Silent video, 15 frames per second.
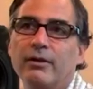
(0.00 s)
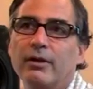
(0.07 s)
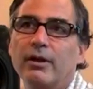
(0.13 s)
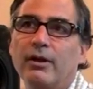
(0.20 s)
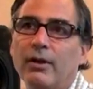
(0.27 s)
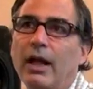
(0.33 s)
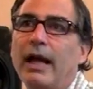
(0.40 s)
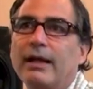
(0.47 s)

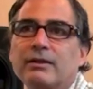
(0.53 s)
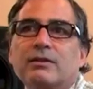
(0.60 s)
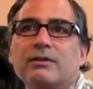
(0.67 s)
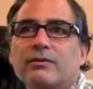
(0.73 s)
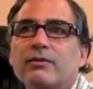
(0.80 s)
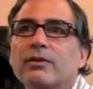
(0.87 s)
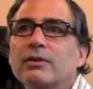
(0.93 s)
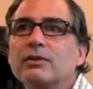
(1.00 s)
to last
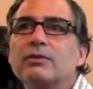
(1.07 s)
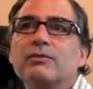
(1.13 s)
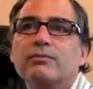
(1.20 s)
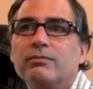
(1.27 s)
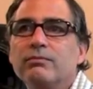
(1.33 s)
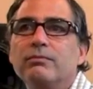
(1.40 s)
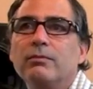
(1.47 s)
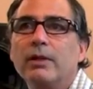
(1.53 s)
for
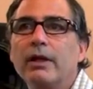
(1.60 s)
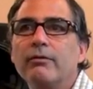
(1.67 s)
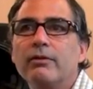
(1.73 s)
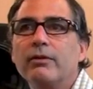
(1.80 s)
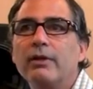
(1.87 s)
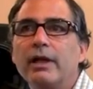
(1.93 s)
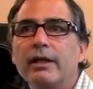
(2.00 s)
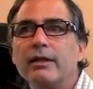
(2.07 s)

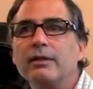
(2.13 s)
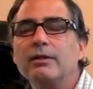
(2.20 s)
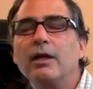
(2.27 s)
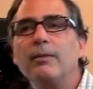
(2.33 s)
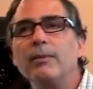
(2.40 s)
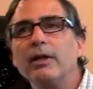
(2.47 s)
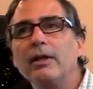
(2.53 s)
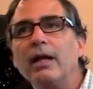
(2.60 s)
whatever length of
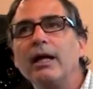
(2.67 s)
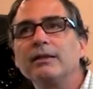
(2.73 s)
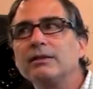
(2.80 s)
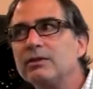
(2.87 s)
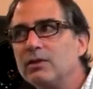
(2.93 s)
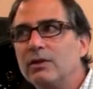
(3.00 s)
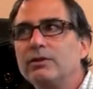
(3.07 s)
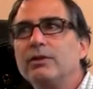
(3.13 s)
time they last,
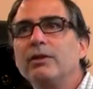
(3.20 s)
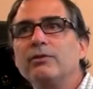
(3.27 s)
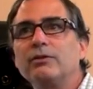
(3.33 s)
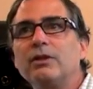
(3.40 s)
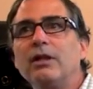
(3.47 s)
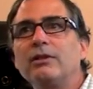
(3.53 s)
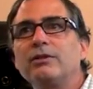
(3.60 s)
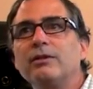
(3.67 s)
as long as you don't
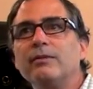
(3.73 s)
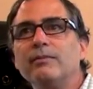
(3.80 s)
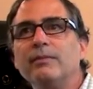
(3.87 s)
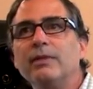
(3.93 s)
touch them.